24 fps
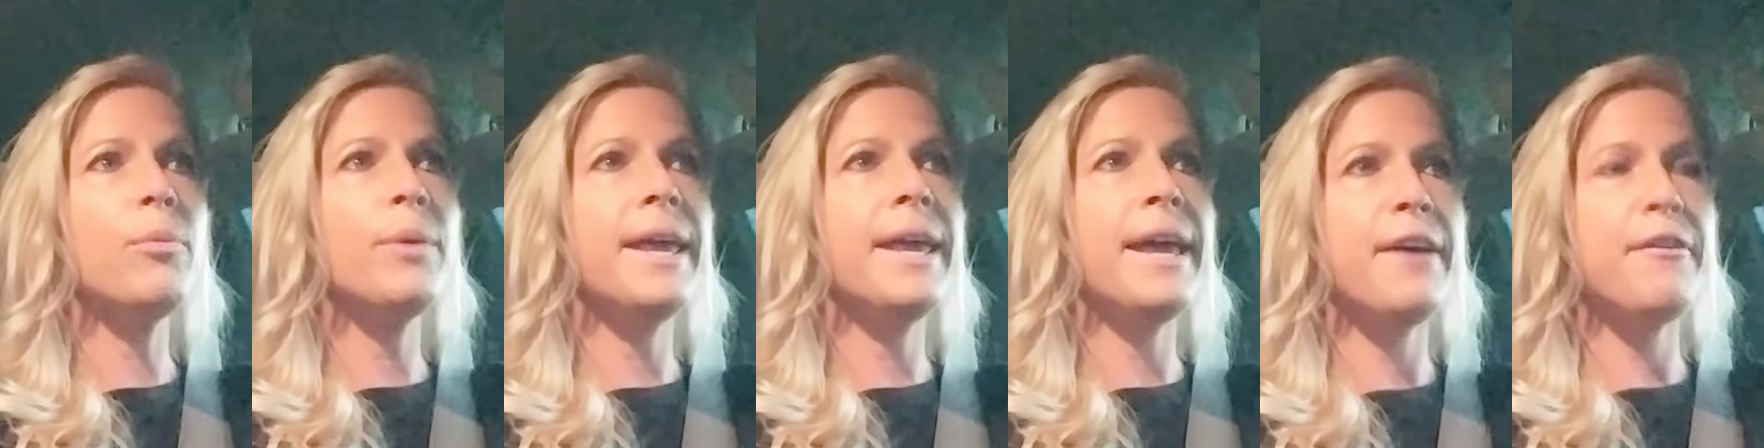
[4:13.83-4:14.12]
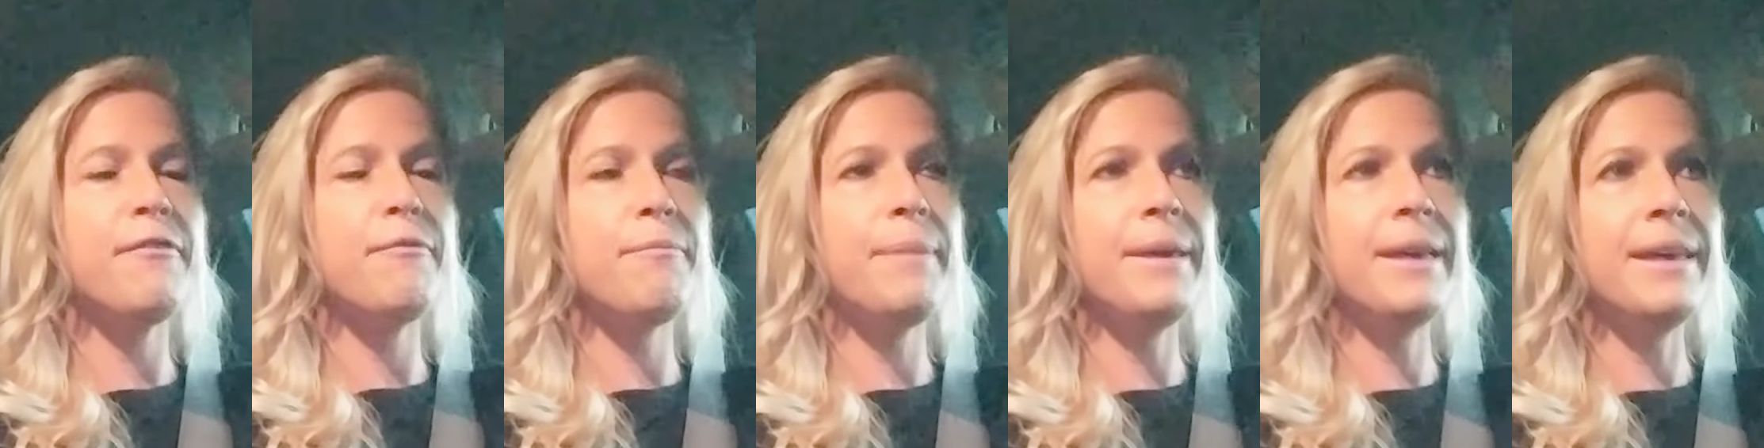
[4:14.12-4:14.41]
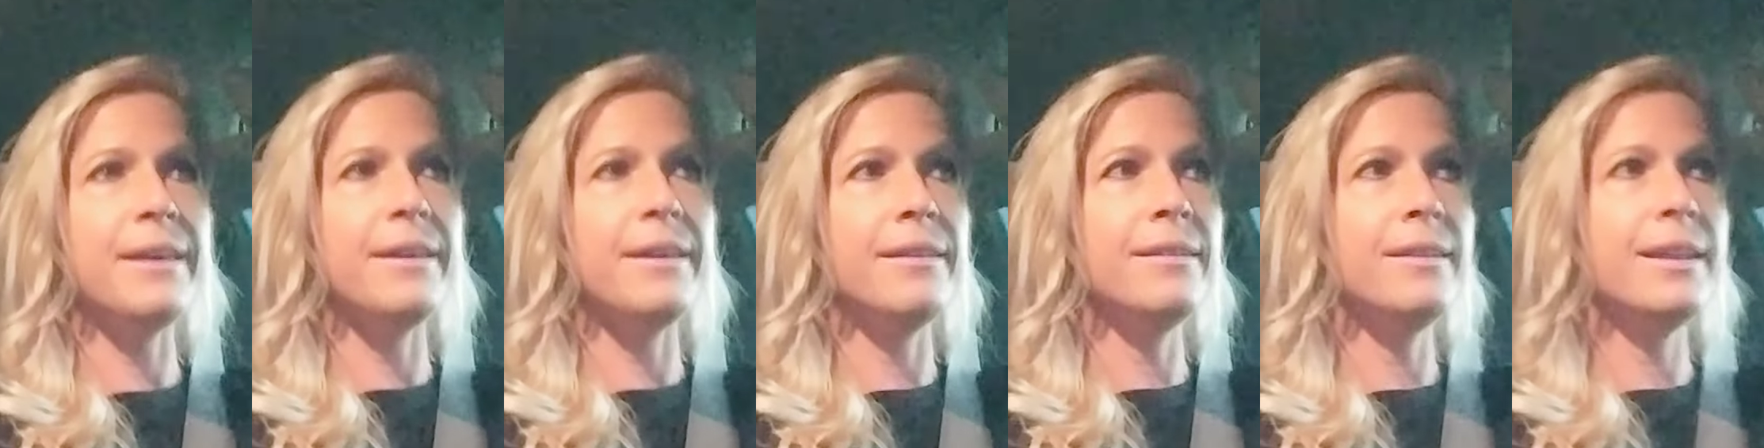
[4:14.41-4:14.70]
we have
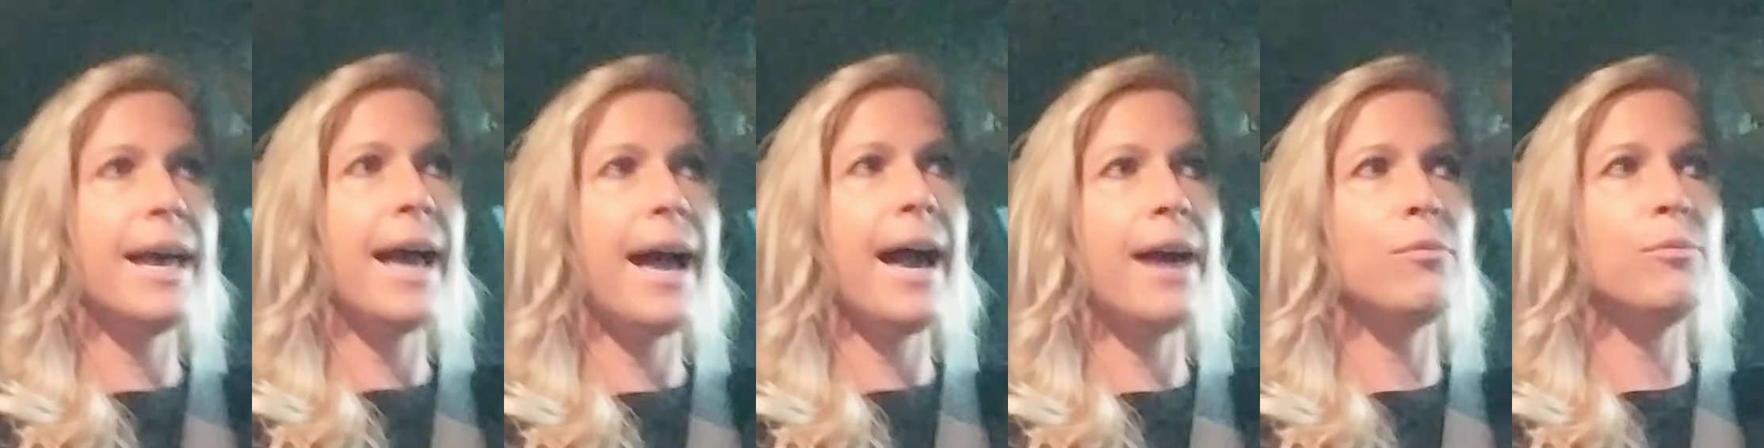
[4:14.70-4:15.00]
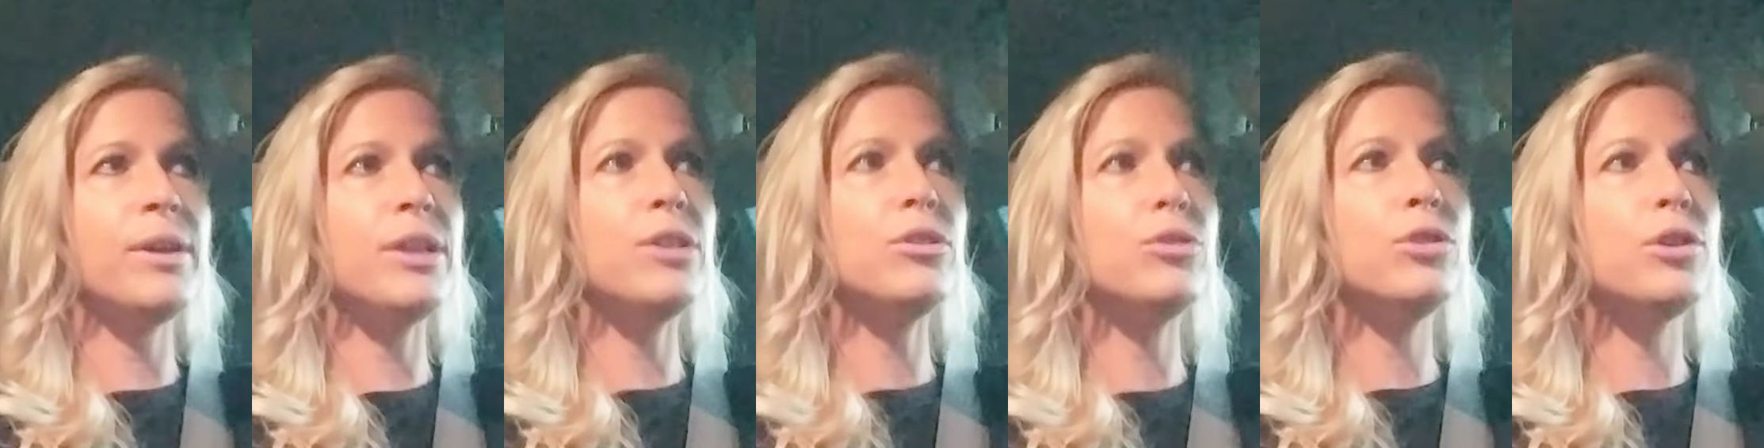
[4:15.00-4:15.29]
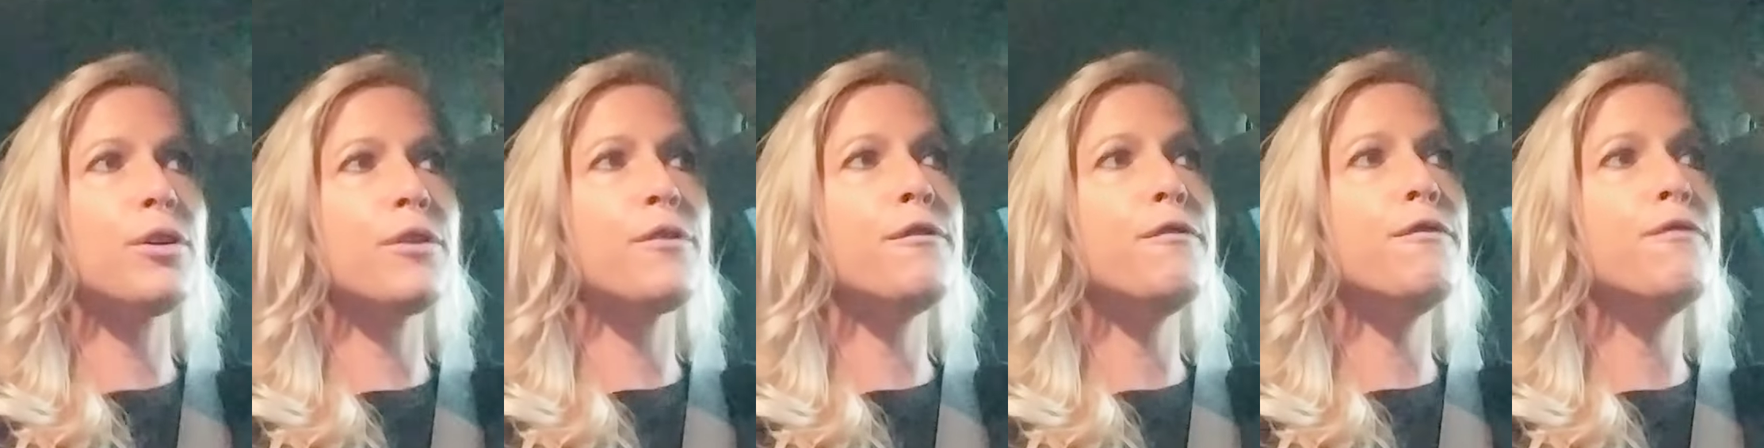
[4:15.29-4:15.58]
been, and we
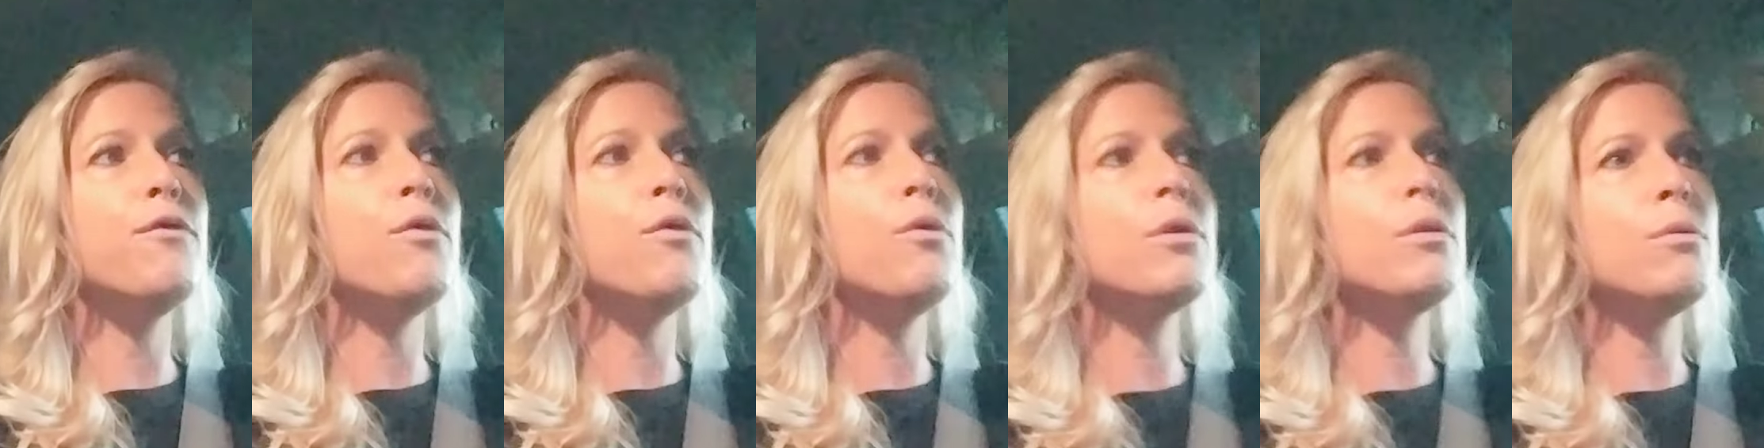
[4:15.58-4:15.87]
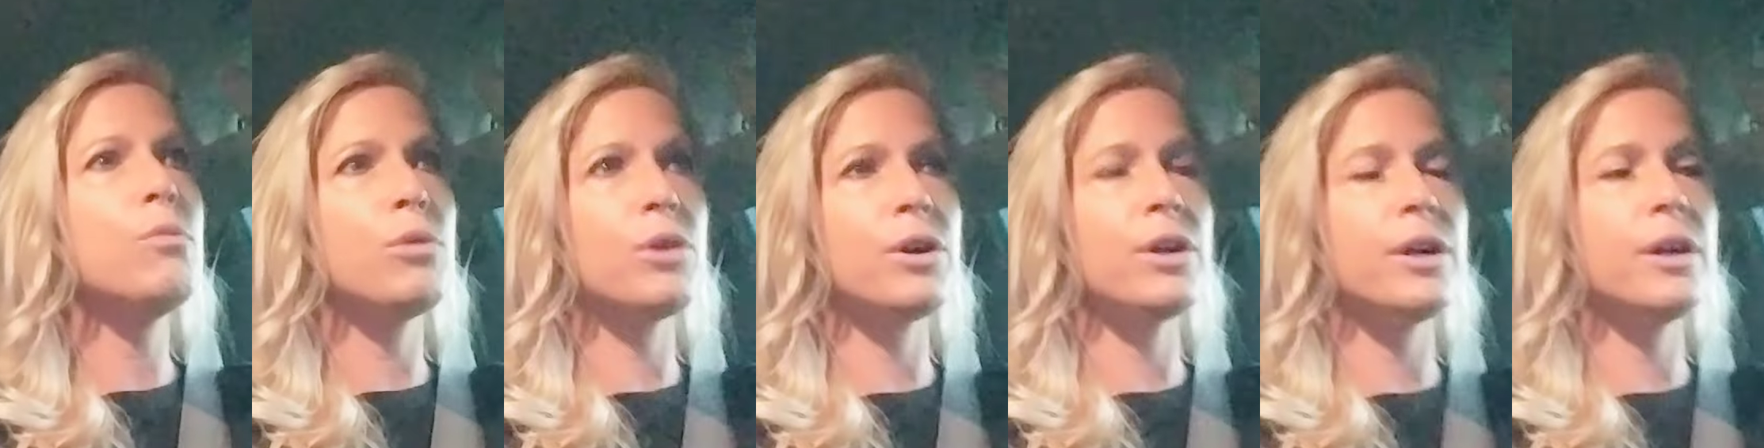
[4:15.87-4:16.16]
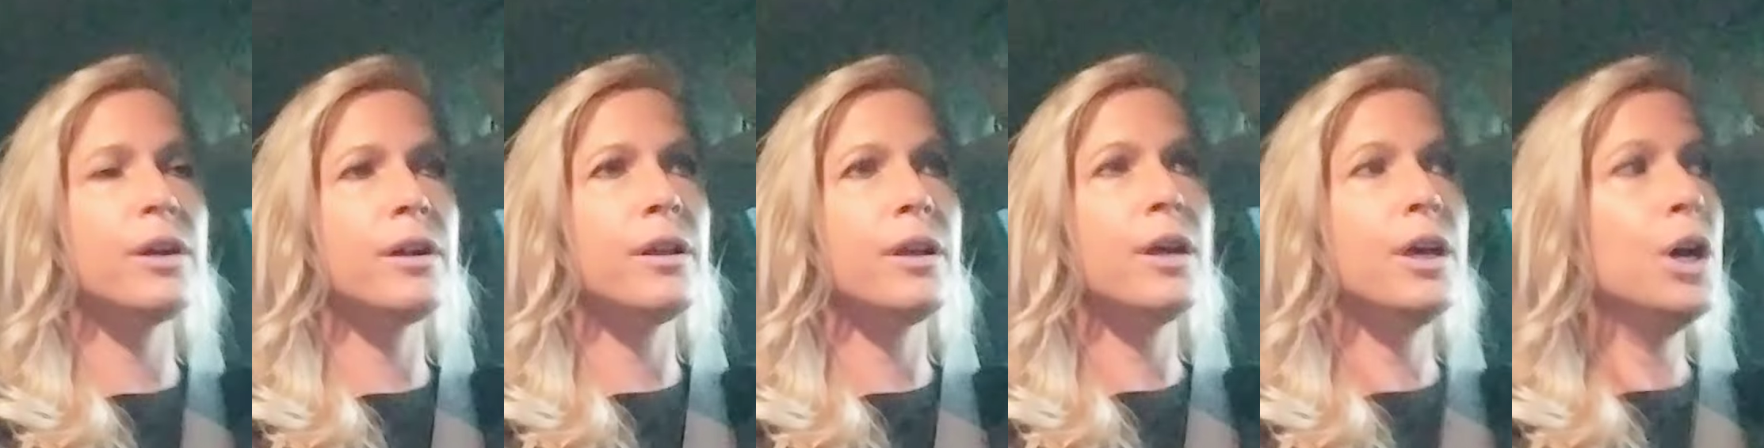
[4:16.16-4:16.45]
look
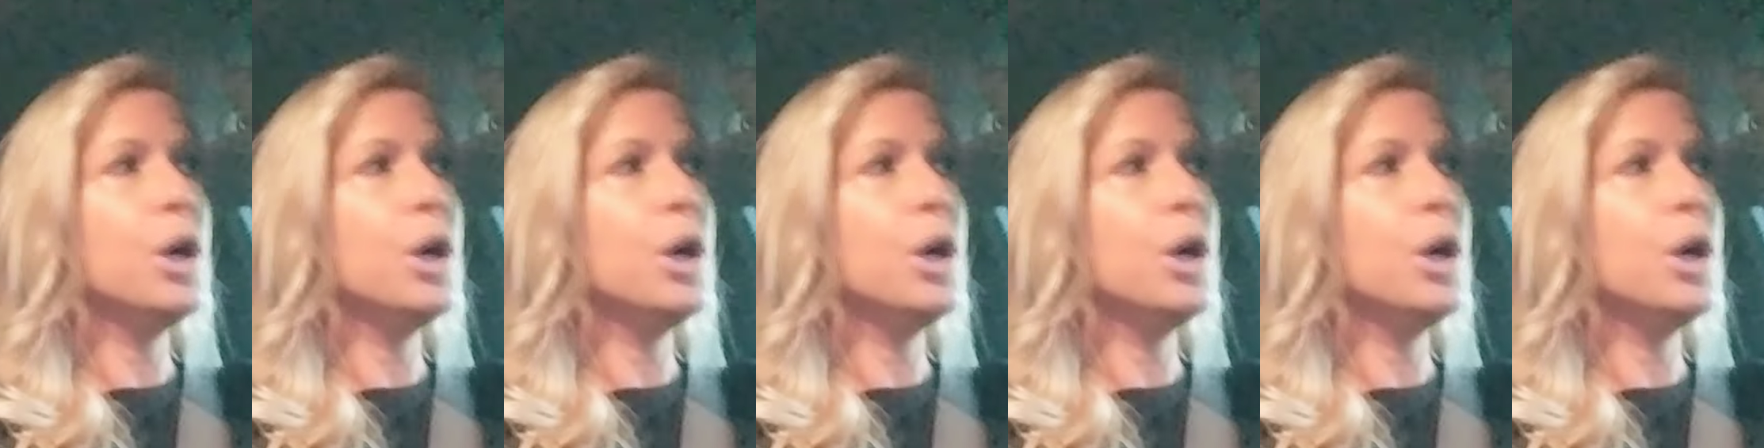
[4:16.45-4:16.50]
forward,